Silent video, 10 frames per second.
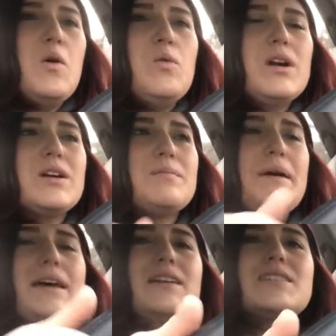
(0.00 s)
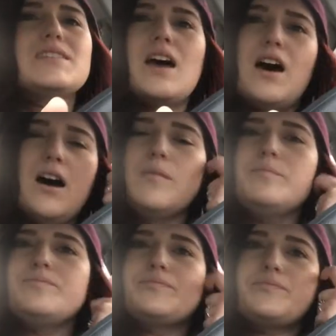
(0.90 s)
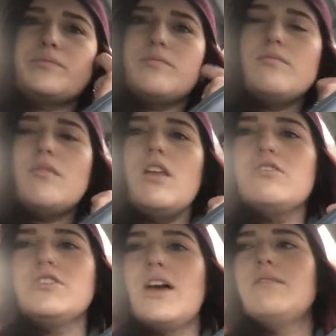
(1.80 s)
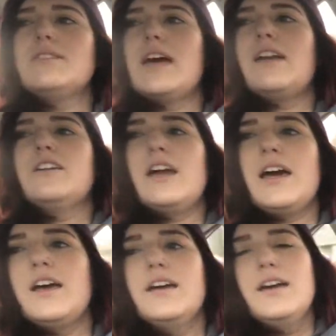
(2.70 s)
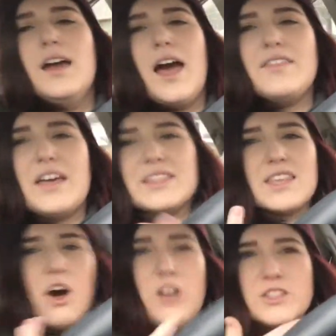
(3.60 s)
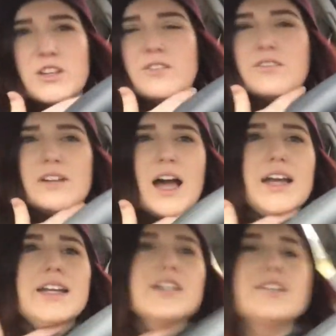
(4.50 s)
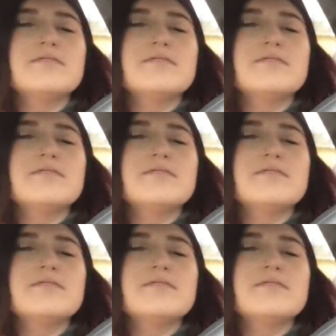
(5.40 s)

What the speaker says: weird mix. So that was Saturday, and that's also kind of